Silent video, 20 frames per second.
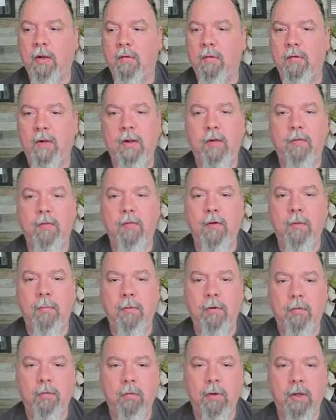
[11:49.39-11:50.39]
So that's
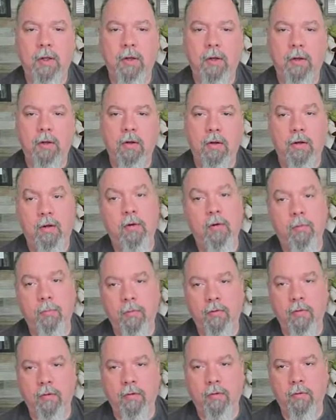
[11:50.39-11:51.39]
number 3 in no
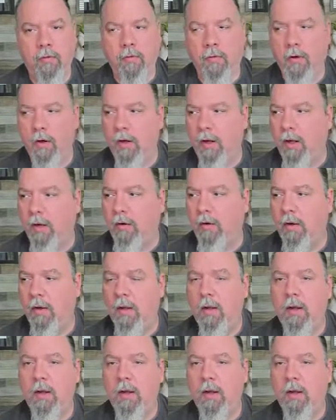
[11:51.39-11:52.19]
particular order again.